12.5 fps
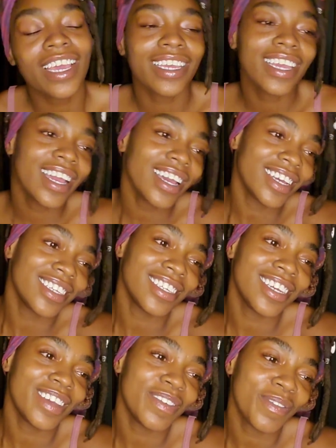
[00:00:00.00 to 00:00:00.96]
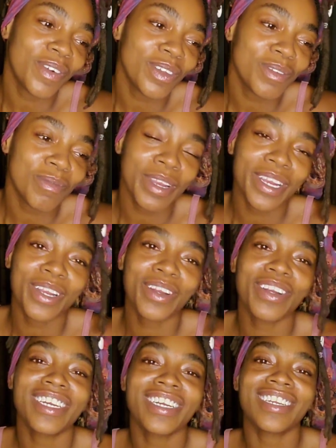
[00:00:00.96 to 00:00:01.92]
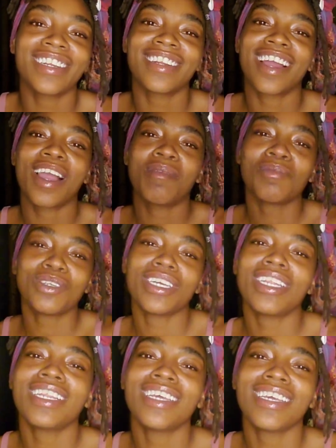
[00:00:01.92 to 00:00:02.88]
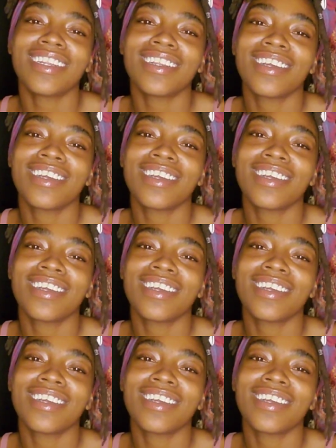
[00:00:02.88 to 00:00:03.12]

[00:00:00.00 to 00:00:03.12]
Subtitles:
Yeah, see, Rosemary agreed. I'm chilling.